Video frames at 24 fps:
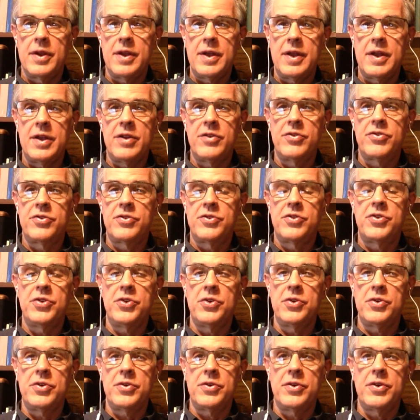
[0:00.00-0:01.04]
is
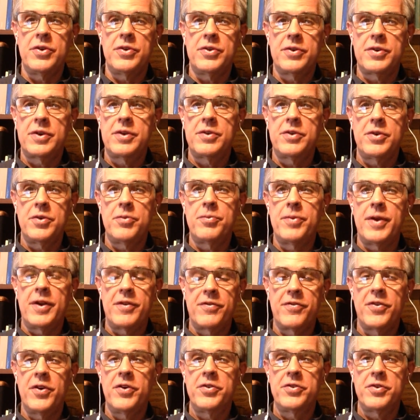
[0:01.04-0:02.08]
to make,
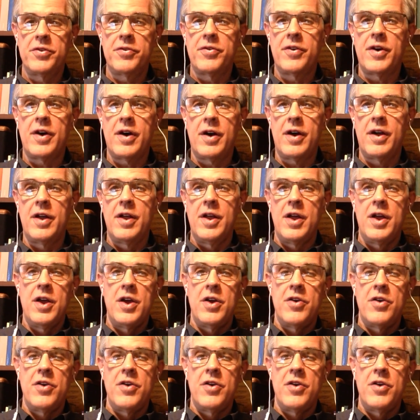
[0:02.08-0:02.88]
first of all,